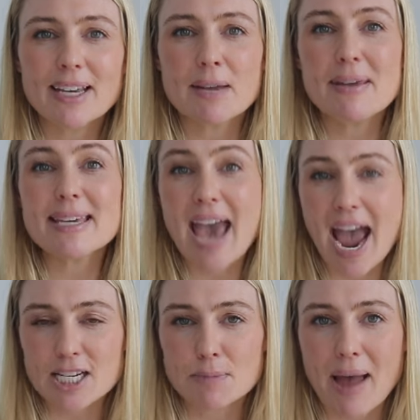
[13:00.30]
It can be
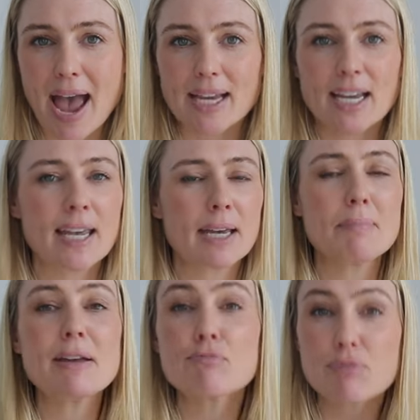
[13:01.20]
cash back. It can
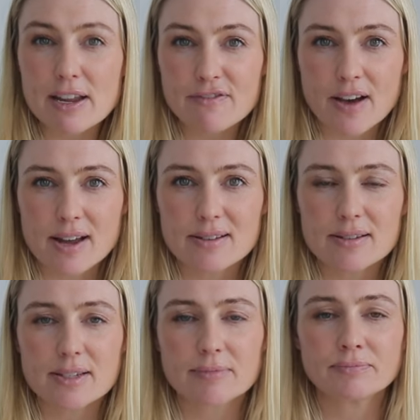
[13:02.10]
be
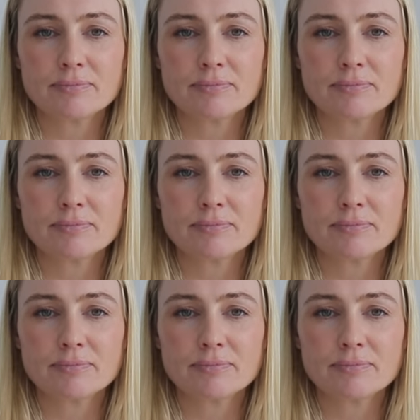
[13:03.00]
refunds.